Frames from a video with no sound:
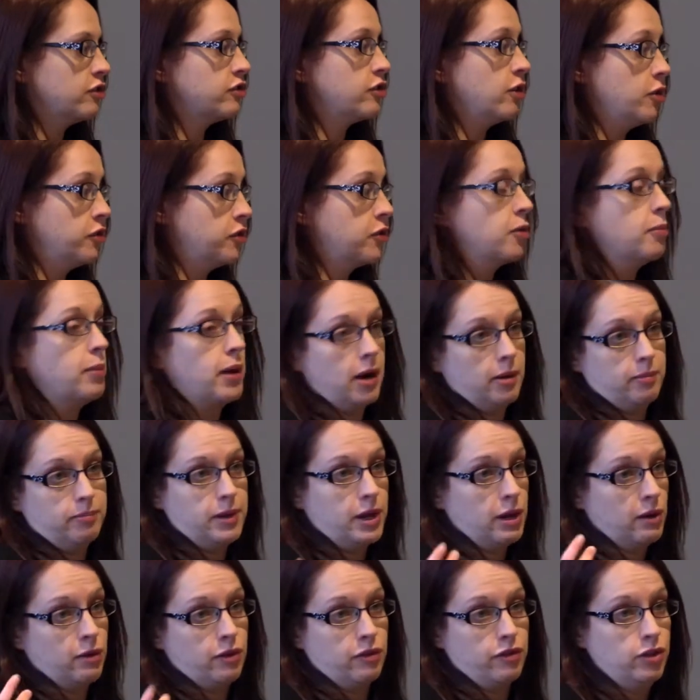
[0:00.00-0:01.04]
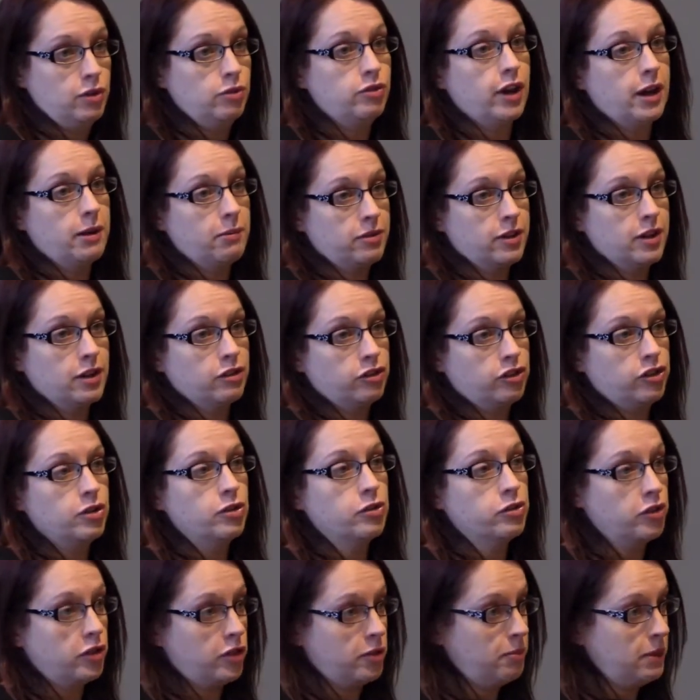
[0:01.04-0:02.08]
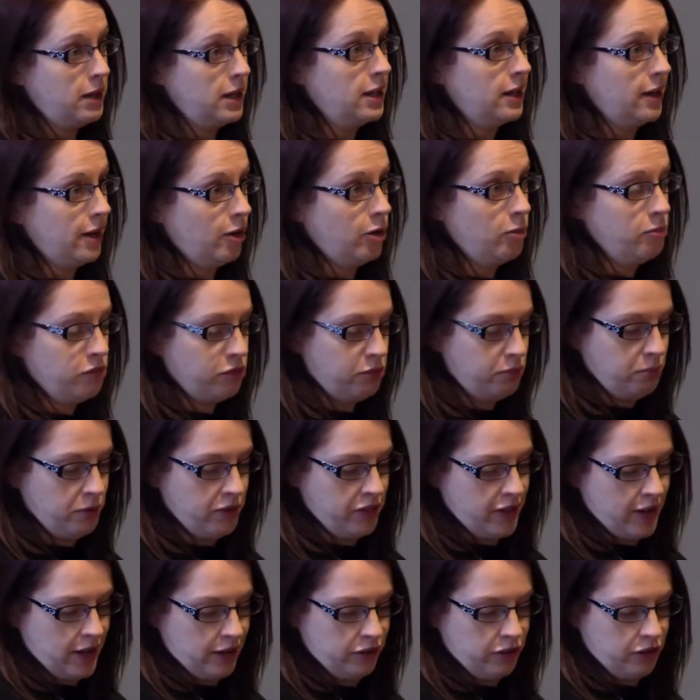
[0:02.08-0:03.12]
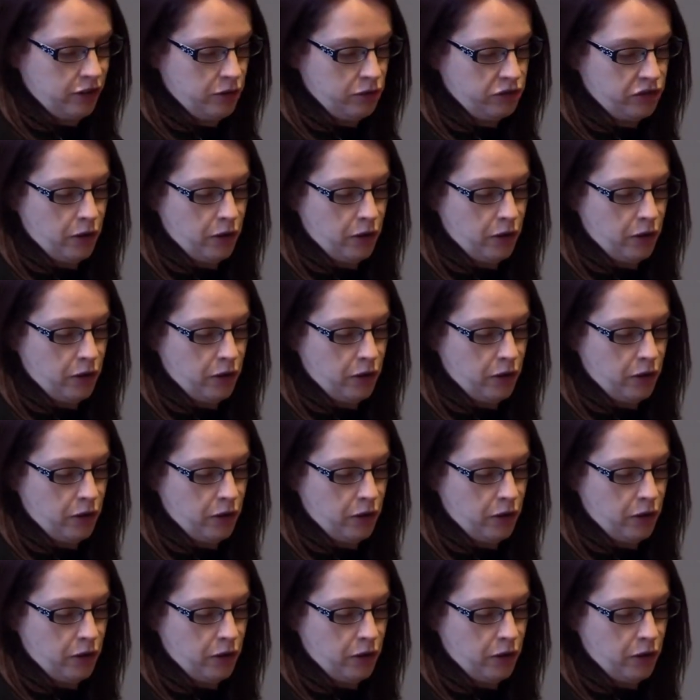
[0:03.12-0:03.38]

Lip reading: It's also about peer review type things too. So the media helps with that too.